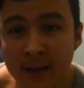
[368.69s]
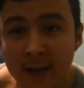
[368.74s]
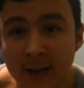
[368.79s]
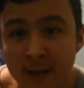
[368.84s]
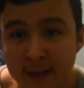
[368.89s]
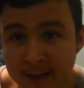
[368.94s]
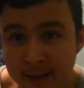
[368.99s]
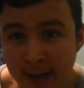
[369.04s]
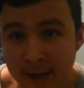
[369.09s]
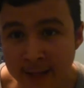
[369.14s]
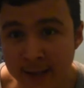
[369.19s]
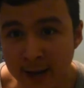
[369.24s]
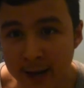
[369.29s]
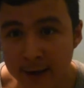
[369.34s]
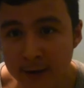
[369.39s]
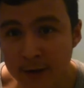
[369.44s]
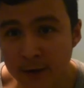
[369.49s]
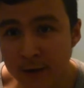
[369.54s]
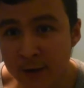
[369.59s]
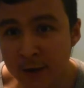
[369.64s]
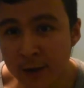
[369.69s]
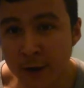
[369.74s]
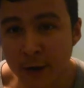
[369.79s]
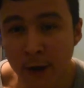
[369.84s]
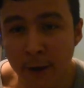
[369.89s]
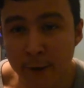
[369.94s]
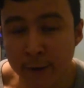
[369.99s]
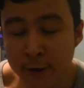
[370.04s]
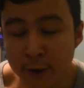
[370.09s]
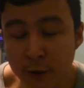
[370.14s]
it's at that, you
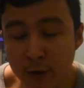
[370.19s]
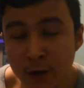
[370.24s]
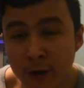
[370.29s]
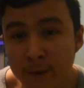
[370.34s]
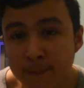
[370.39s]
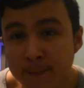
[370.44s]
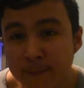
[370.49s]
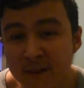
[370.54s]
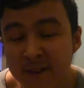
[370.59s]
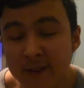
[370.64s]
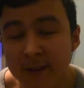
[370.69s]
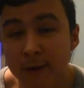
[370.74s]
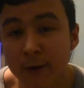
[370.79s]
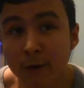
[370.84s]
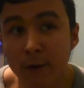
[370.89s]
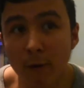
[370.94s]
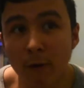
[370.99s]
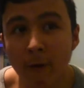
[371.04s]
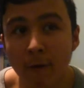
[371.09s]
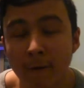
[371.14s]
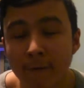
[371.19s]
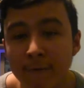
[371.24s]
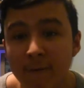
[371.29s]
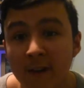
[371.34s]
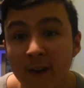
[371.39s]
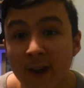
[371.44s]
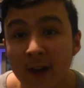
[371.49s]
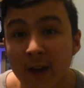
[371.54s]
know, YouTube's sort of